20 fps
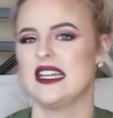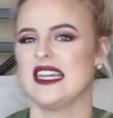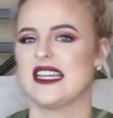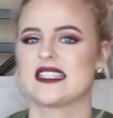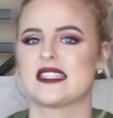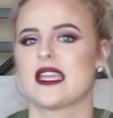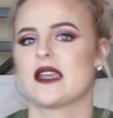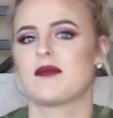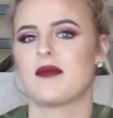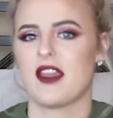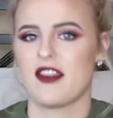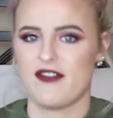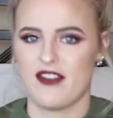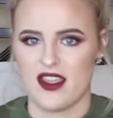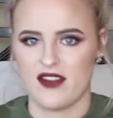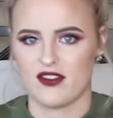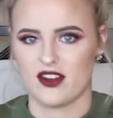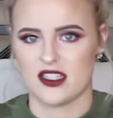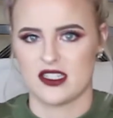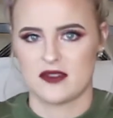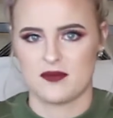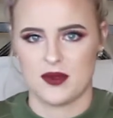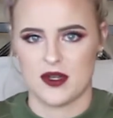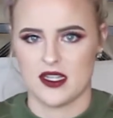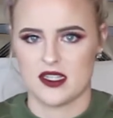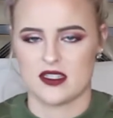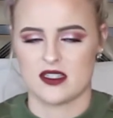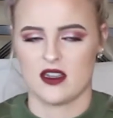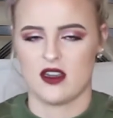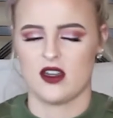it's like my favorites, but
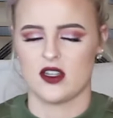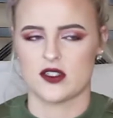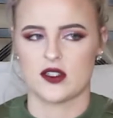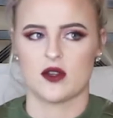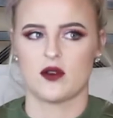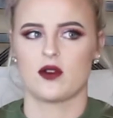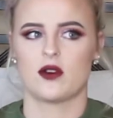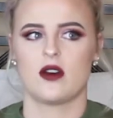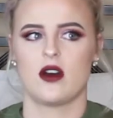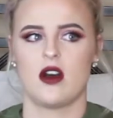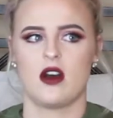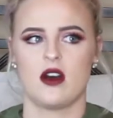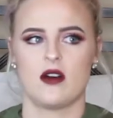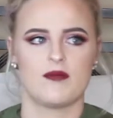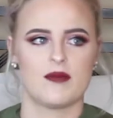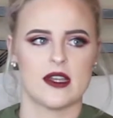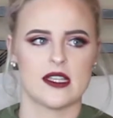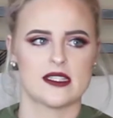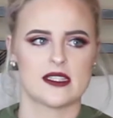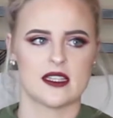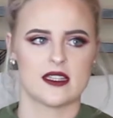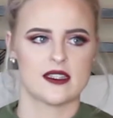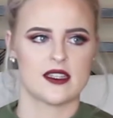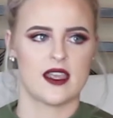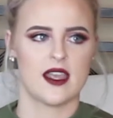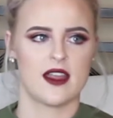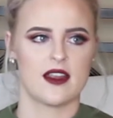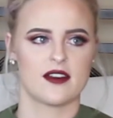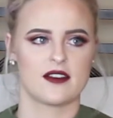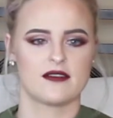it's also all my
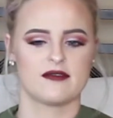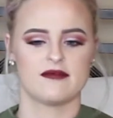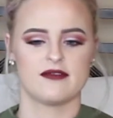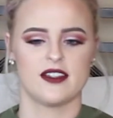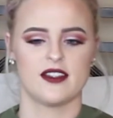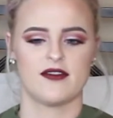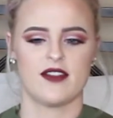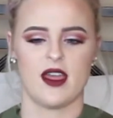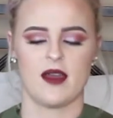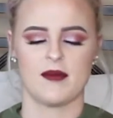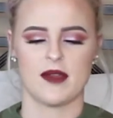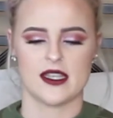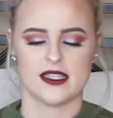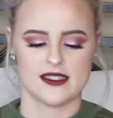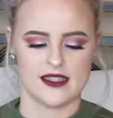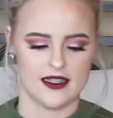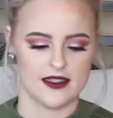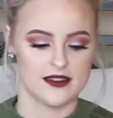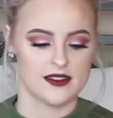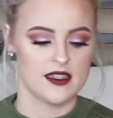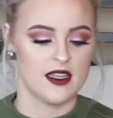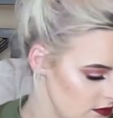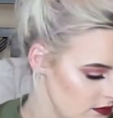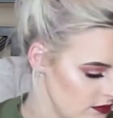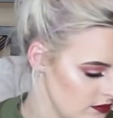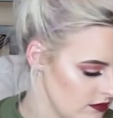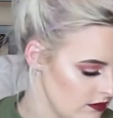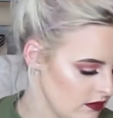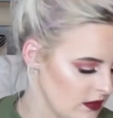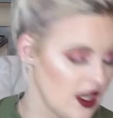skincare, if that makes sense.
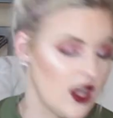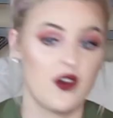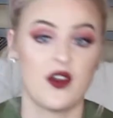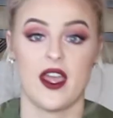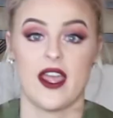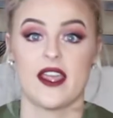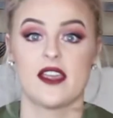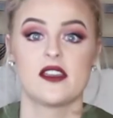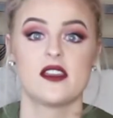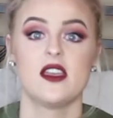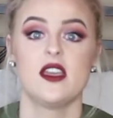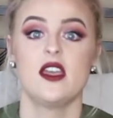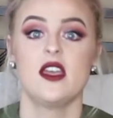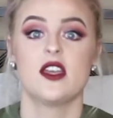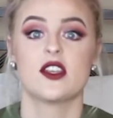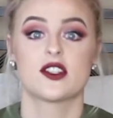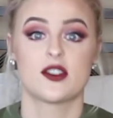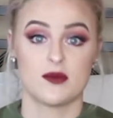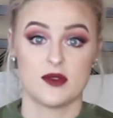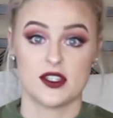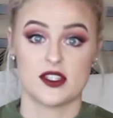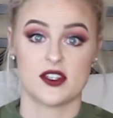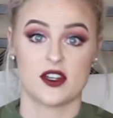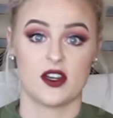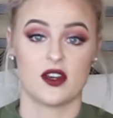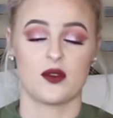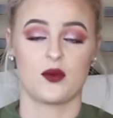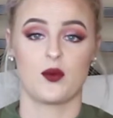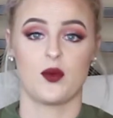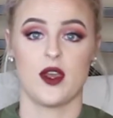Okay. So I'm going to
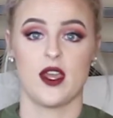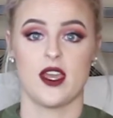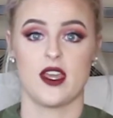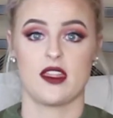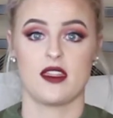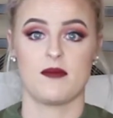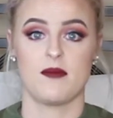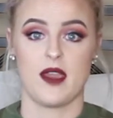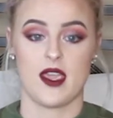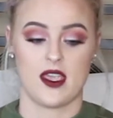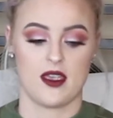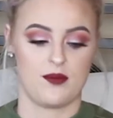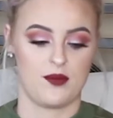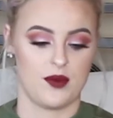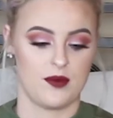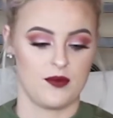start with makeup